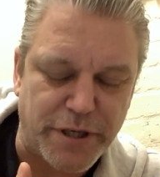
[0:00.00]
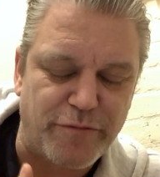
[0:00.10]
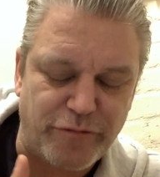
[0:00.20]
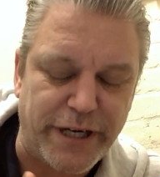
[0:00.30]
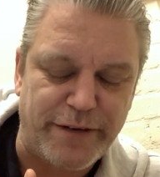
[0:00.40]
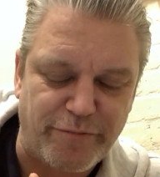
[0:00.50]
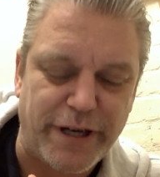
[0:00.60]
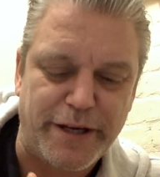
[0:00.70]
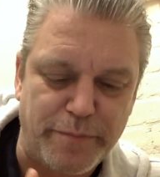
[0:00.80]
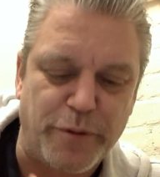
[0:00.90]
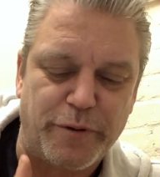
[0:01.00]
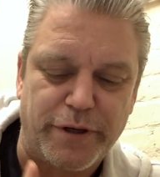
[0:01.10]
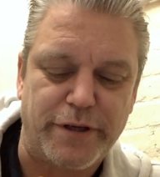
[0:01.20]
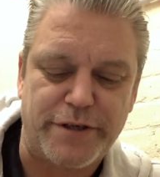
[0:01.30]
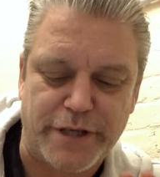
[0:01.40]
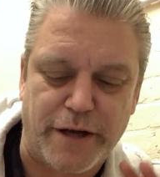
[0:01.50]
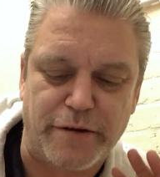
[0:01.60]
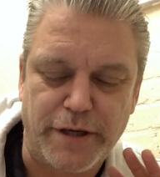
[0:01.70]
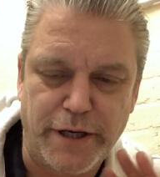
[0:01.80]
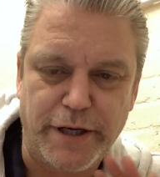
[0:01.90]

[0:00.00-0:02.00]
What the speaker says: are really, really important. So